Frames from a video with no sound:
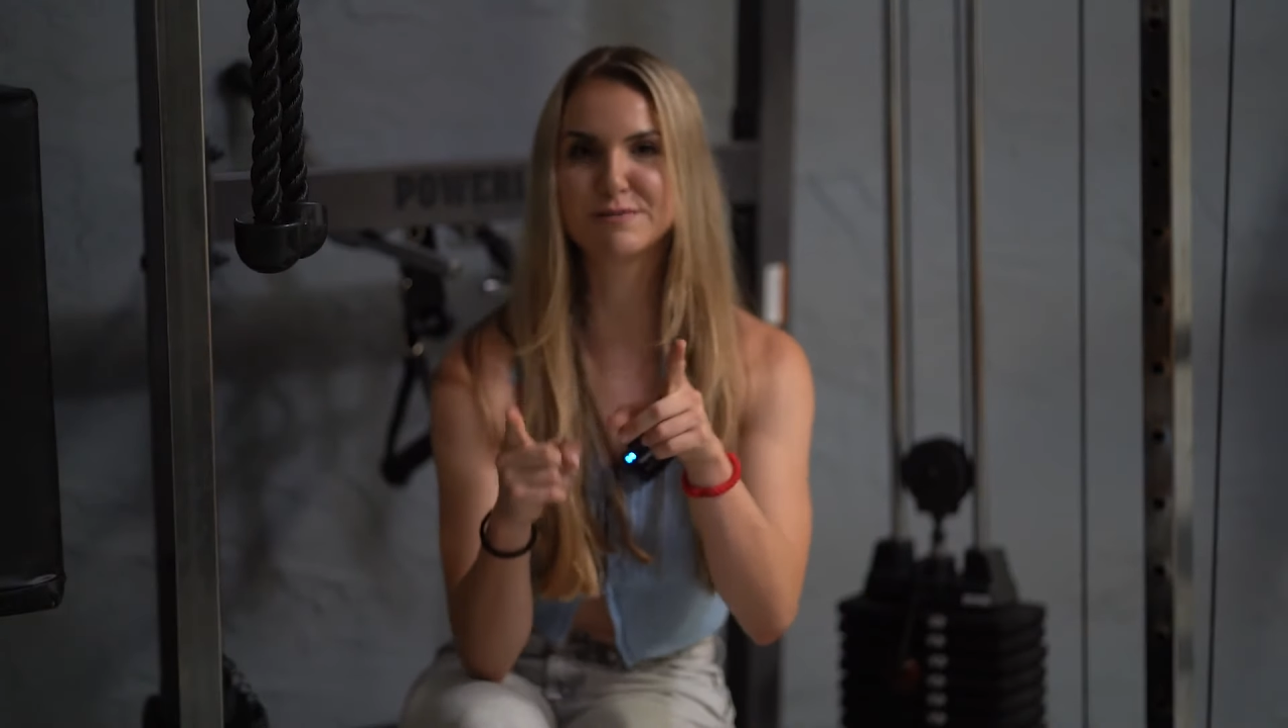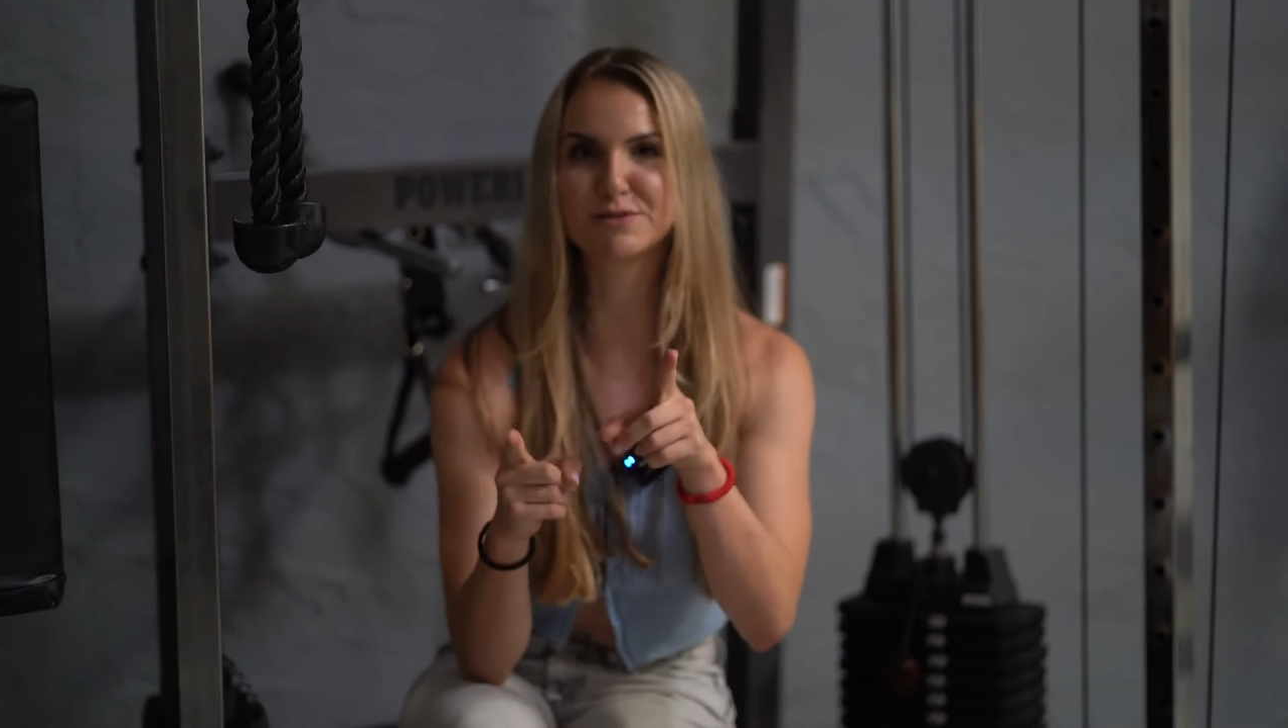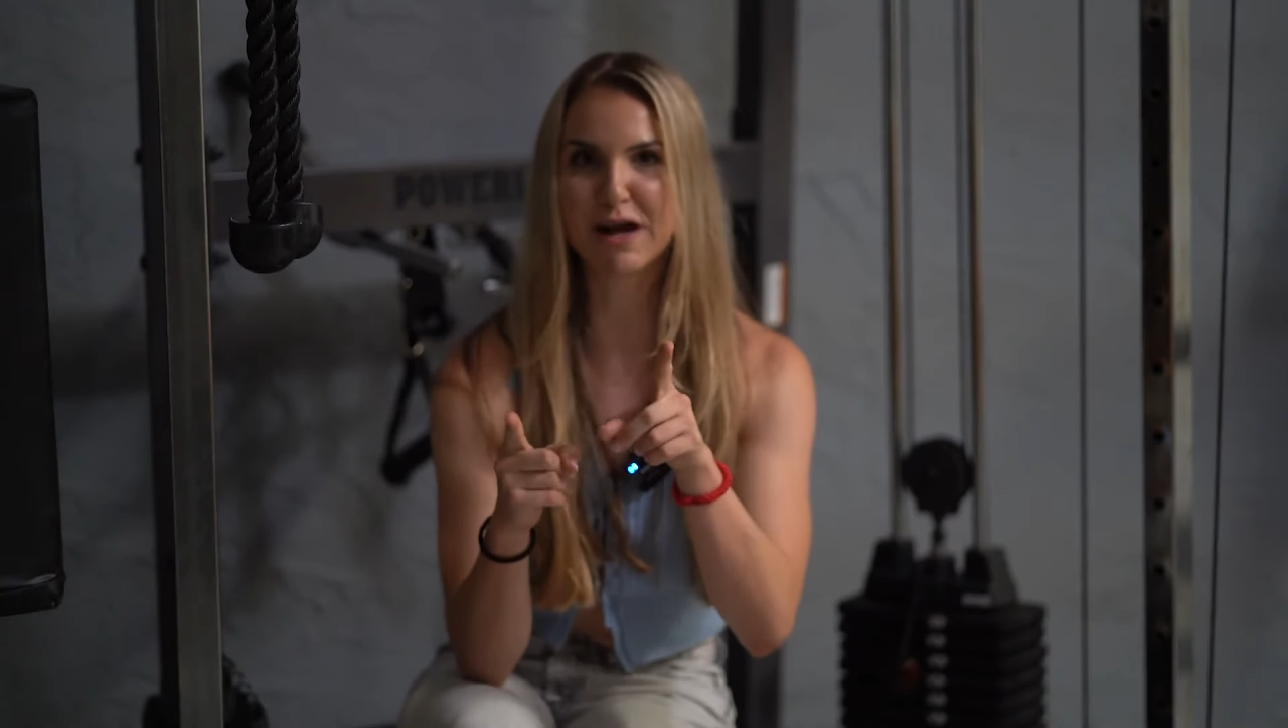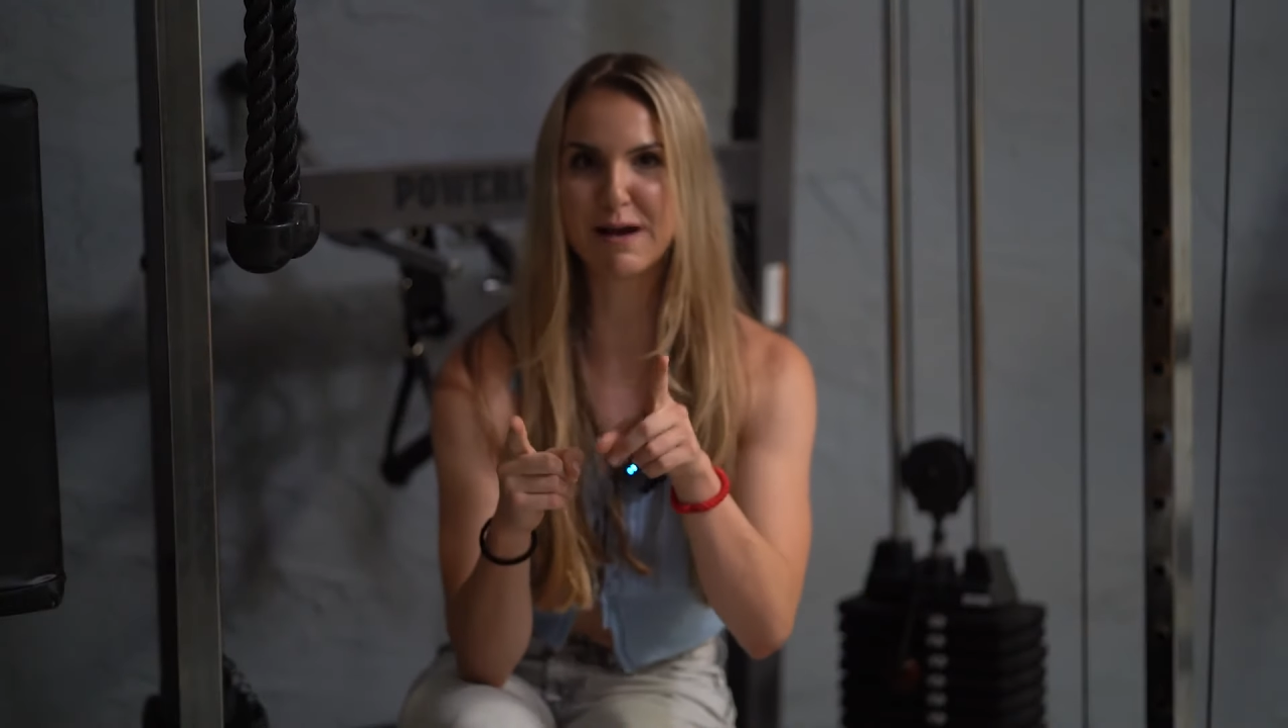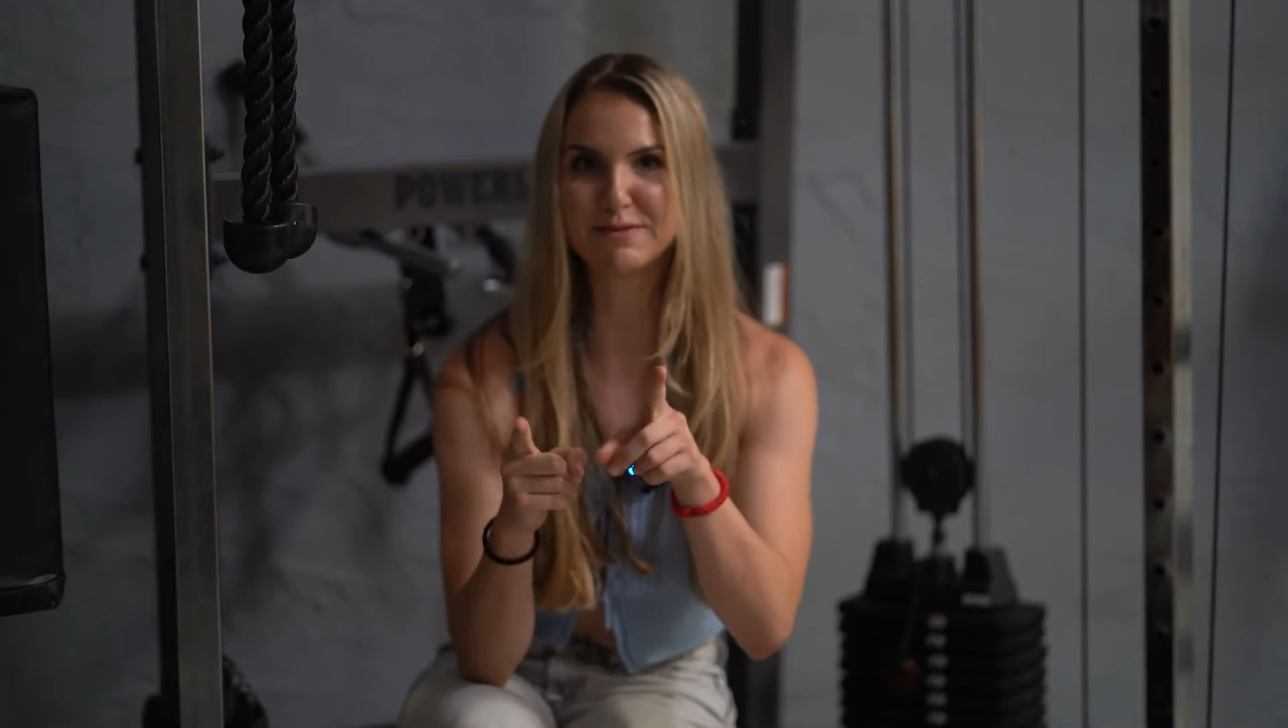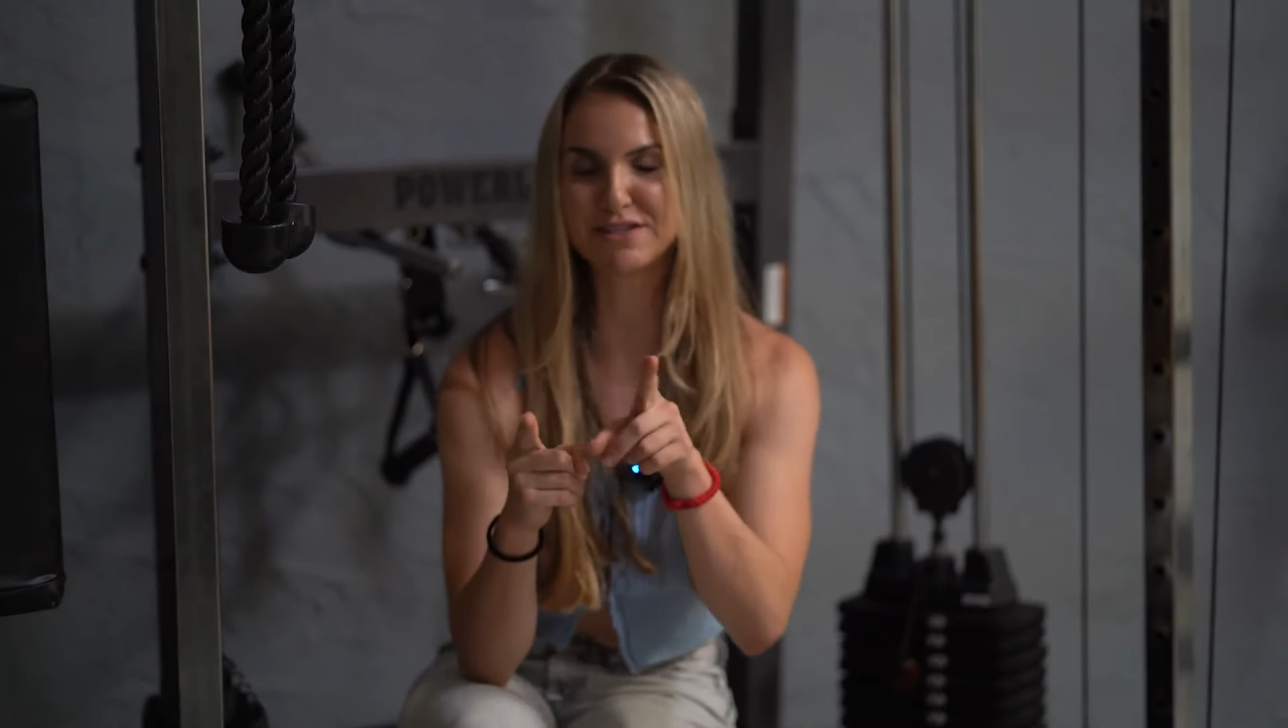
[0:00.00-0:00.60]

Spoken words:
subscribe